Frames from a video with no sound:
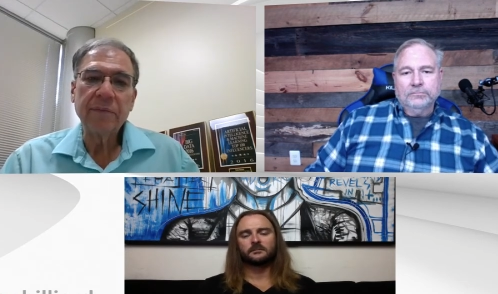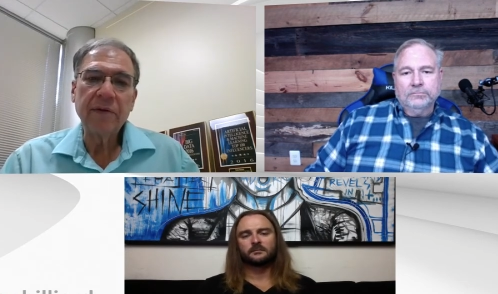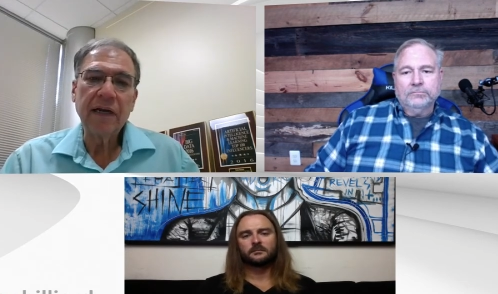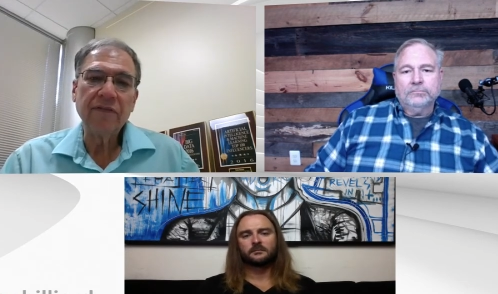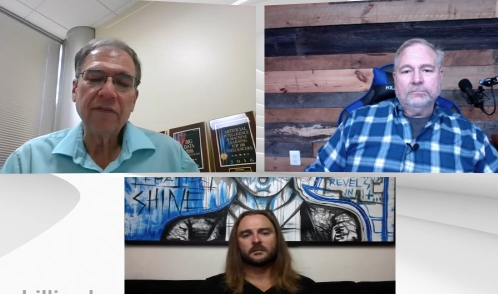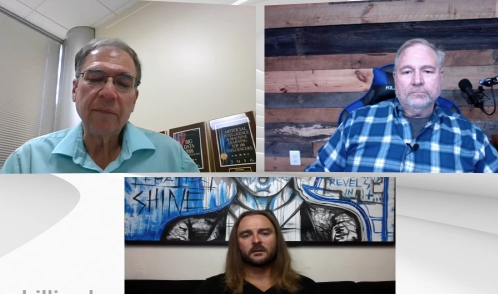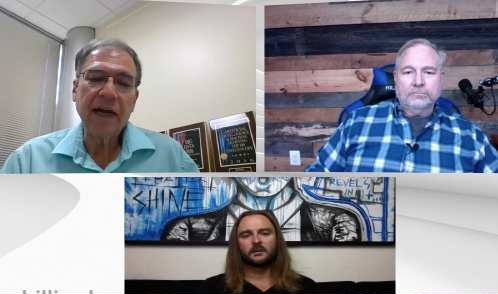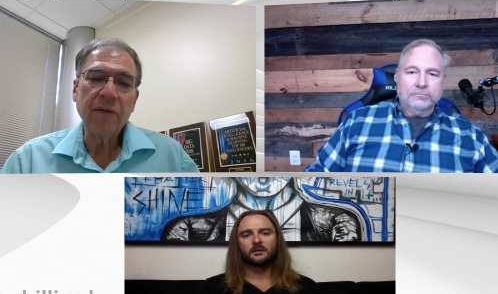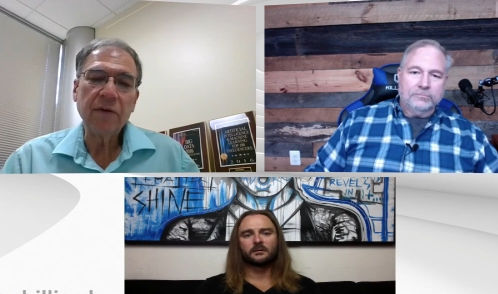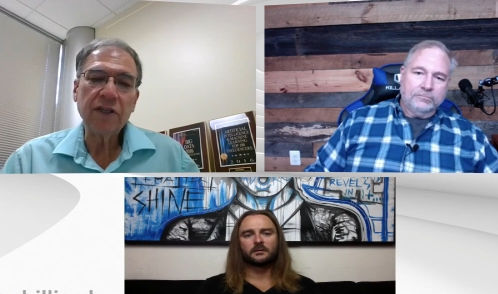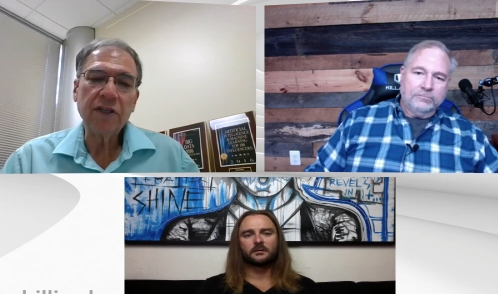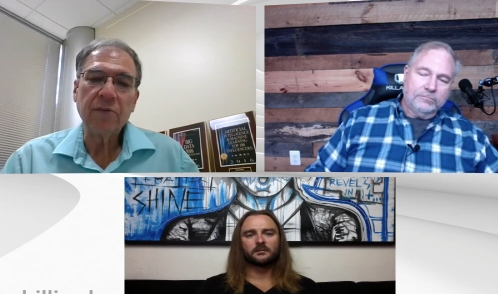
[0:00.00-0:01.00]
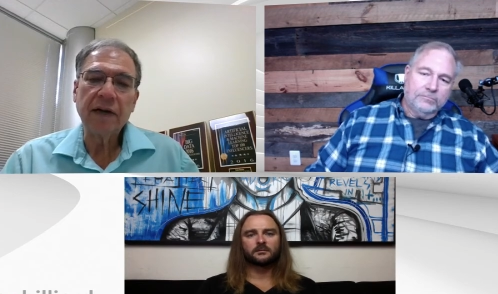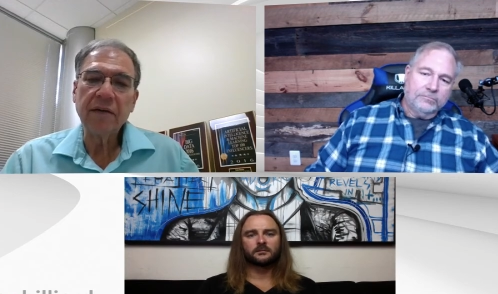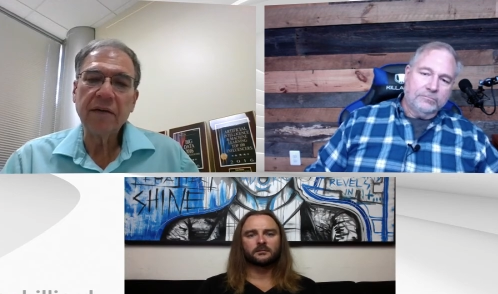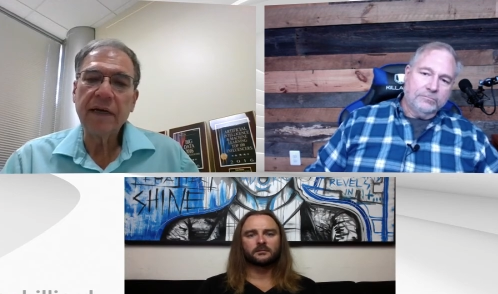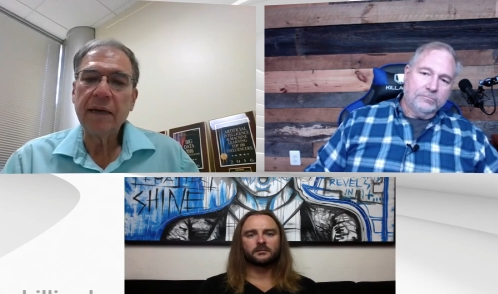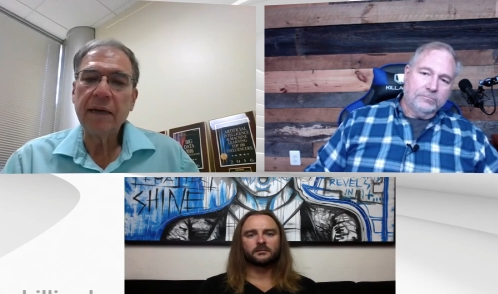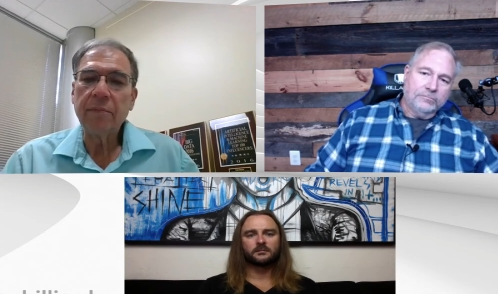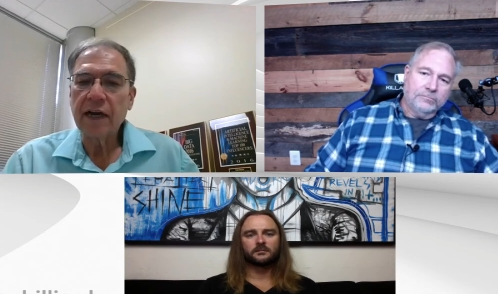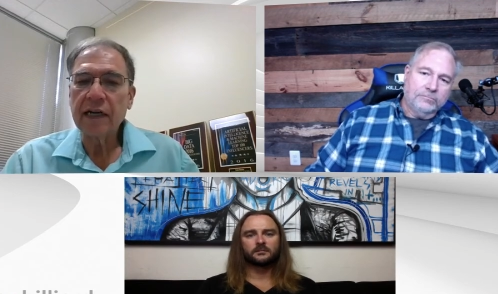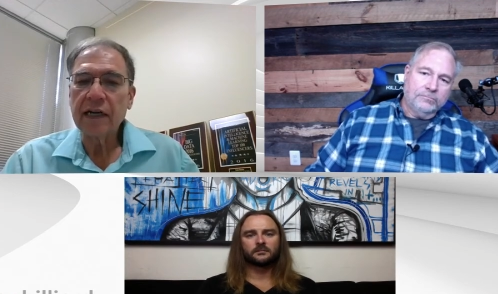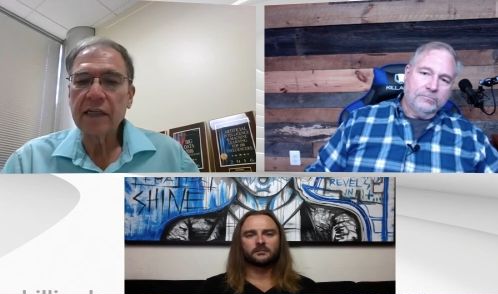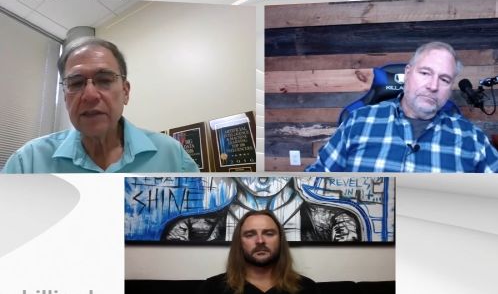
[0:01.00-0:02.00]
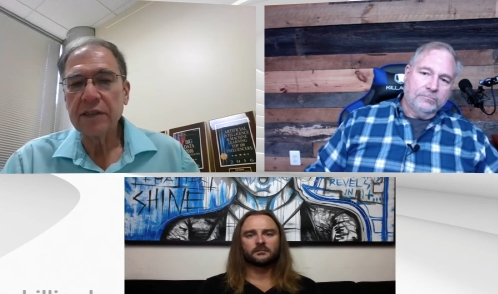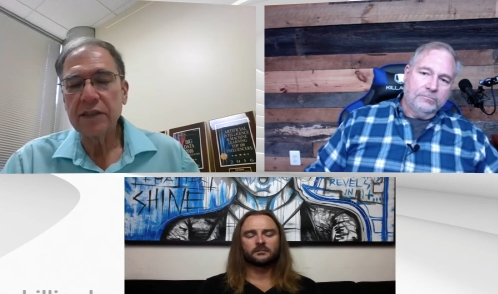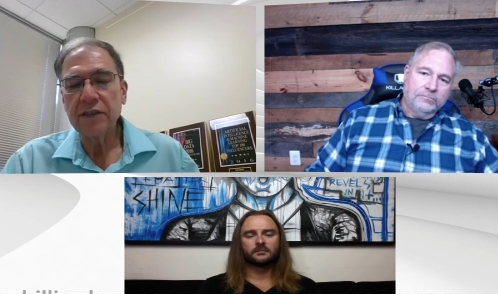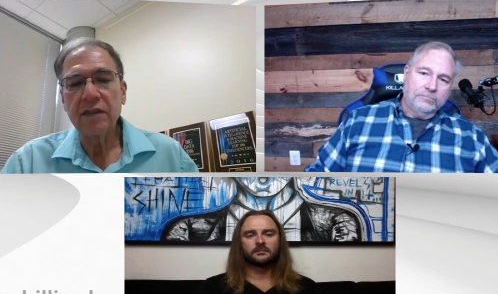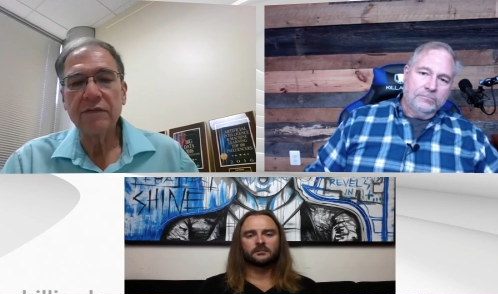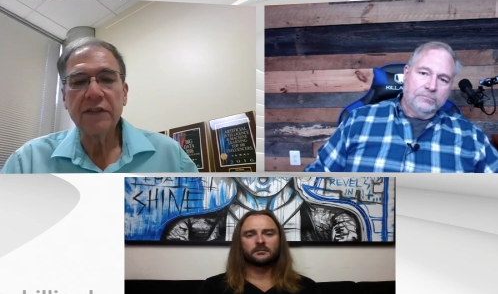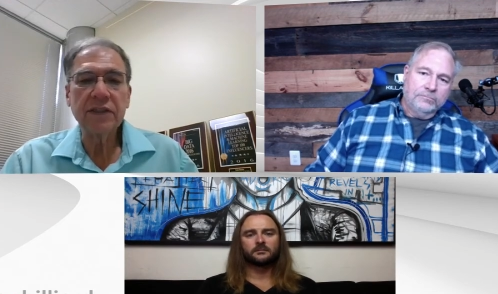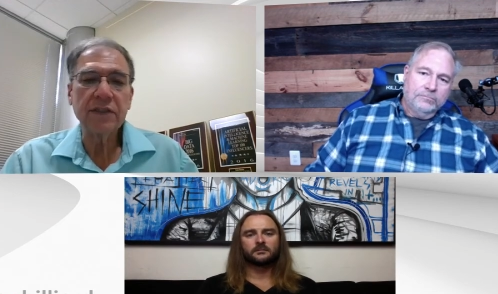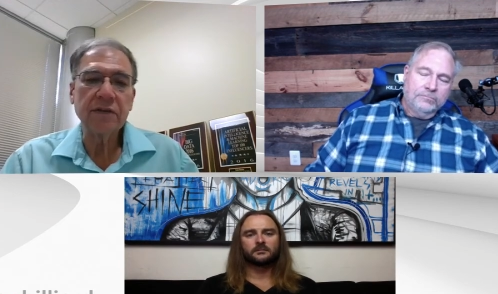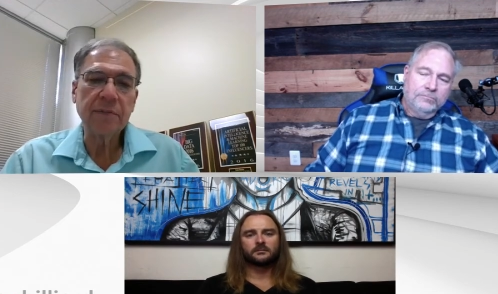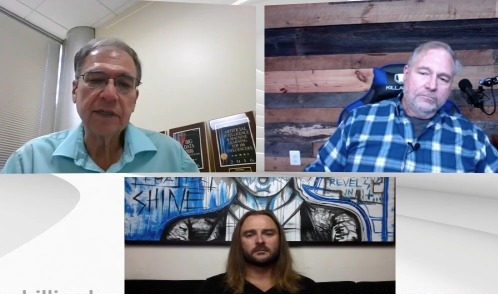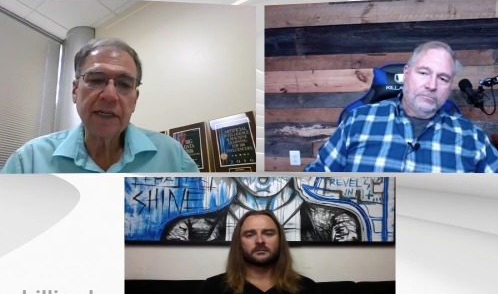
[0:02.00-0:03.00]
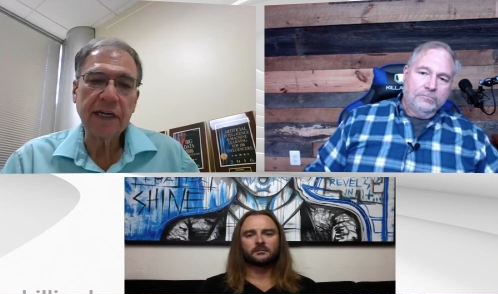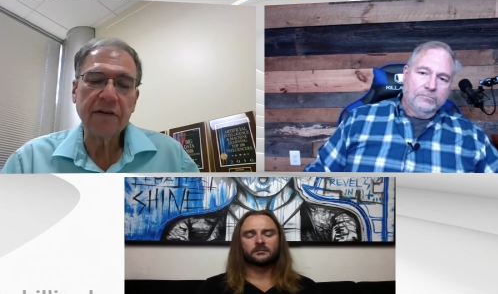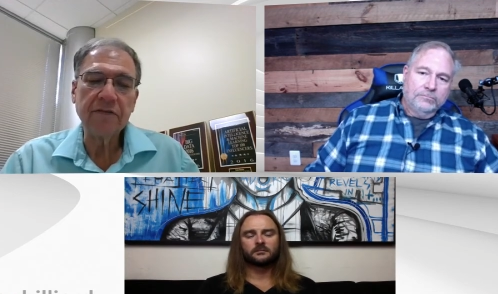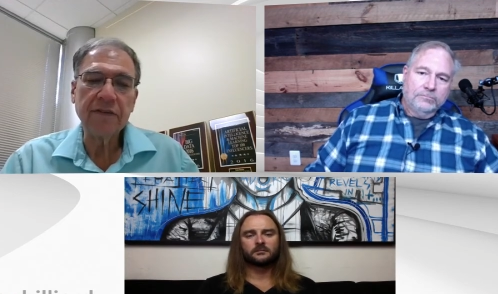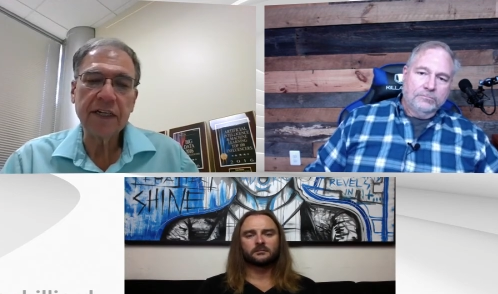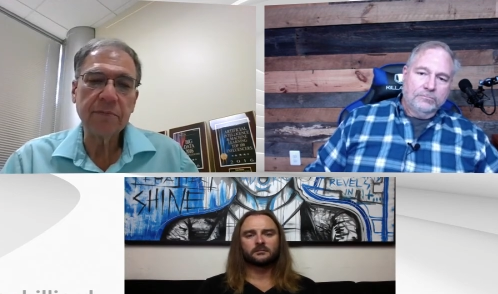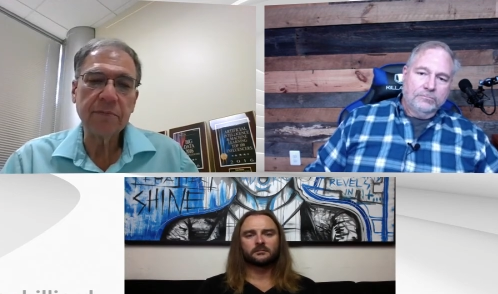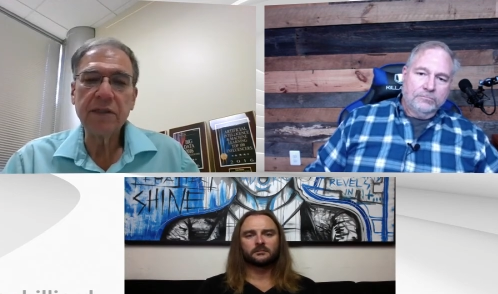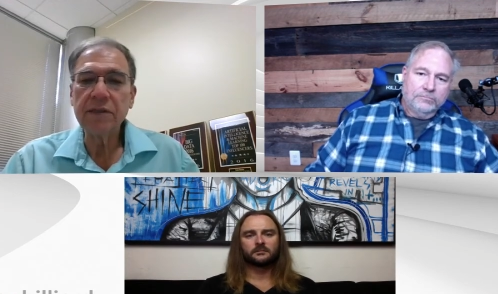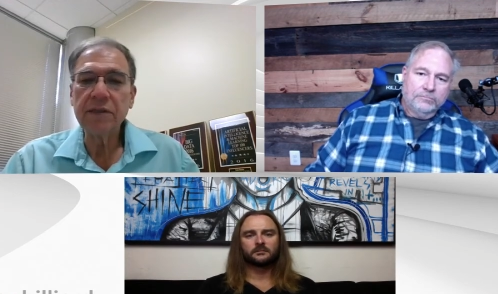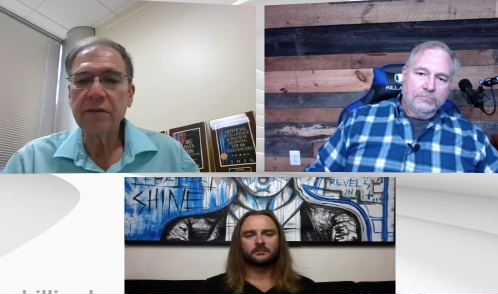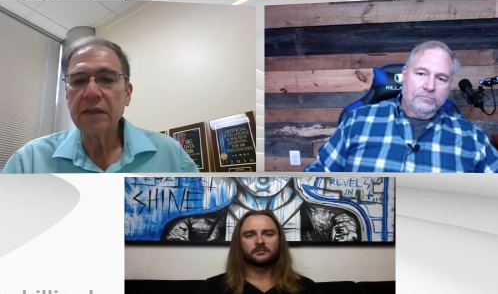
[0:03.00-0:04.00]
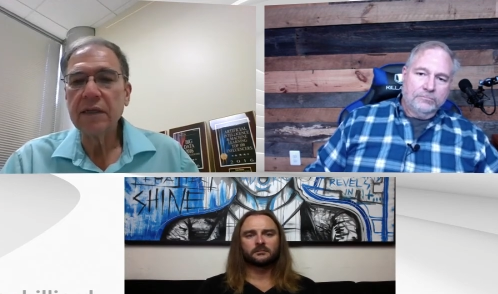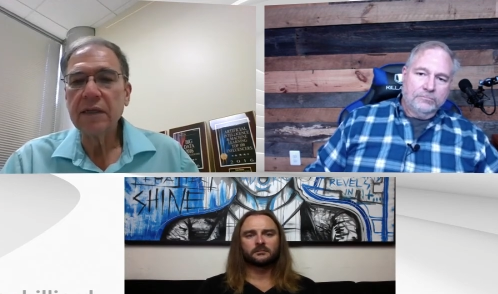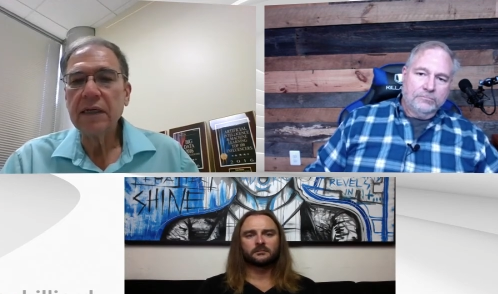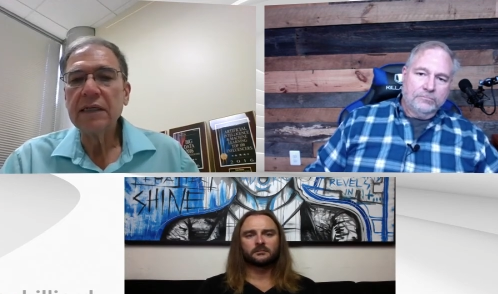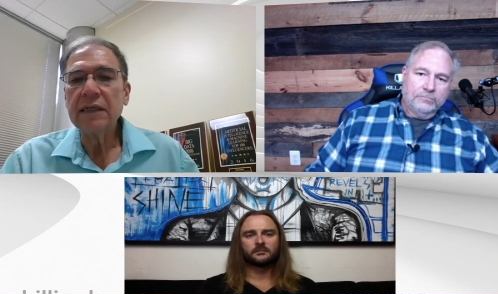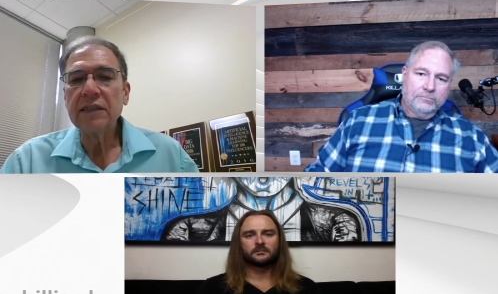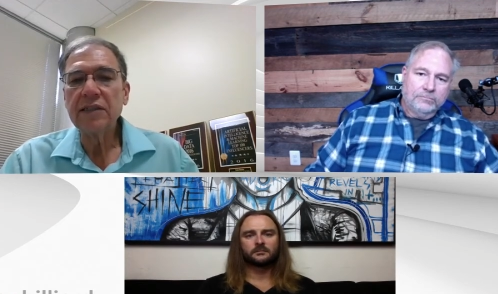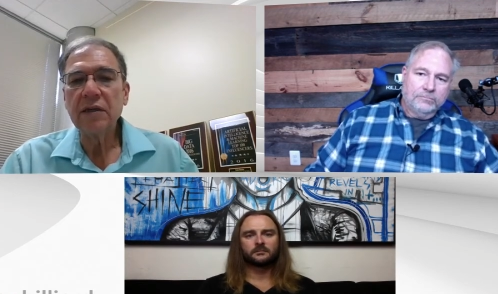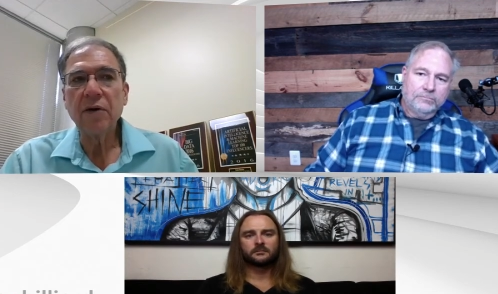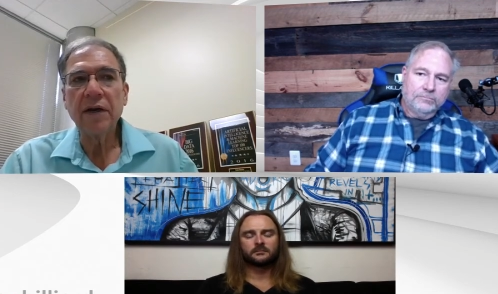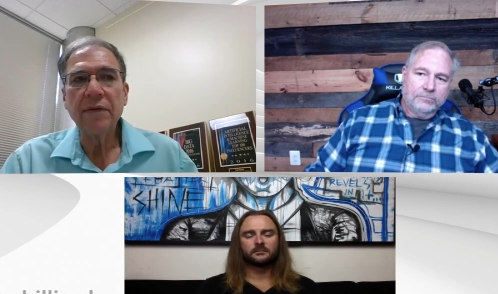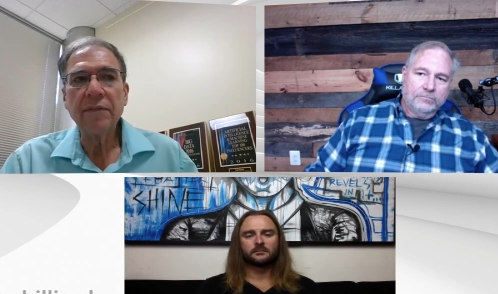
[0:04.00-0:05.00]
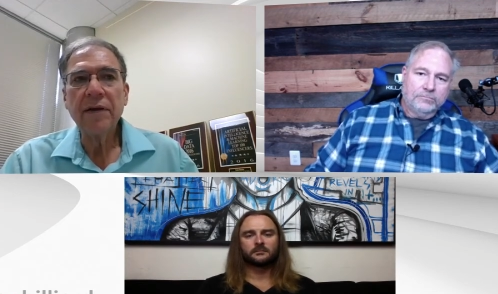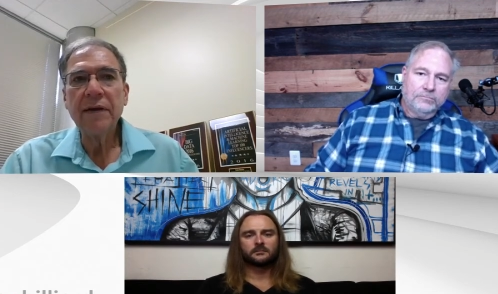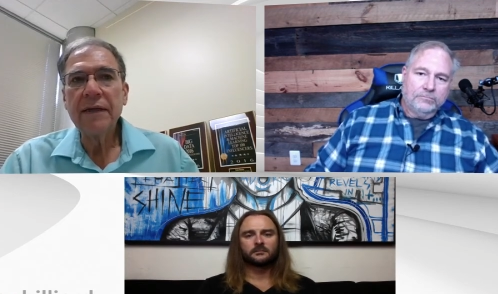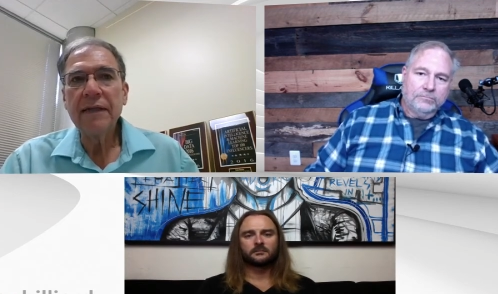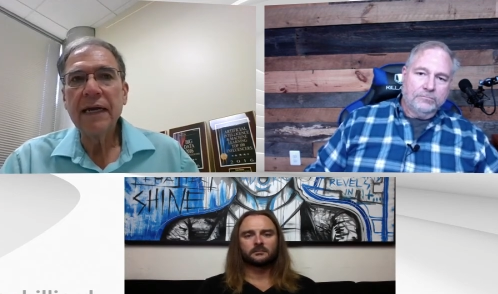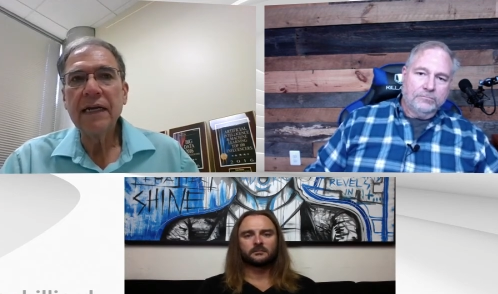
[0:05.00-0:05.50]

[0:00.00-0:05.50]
Speaker 1: so if, I, if a bank wants to recommend a product or a service or a particular investment to to someone,